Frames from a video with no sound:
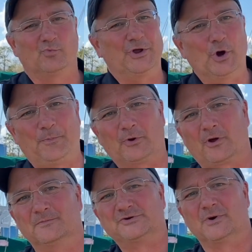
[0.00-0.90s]
We hope you'll
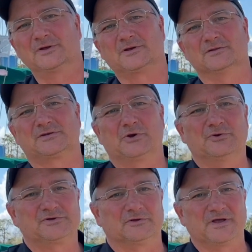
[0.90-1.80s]
come join us on the
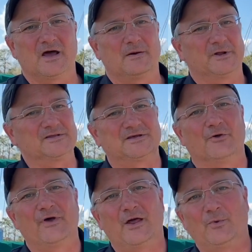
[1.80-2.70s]
schooner Sultana, but
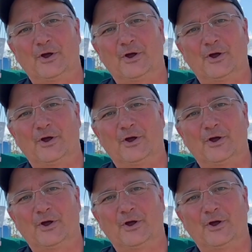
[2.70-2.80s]
until then,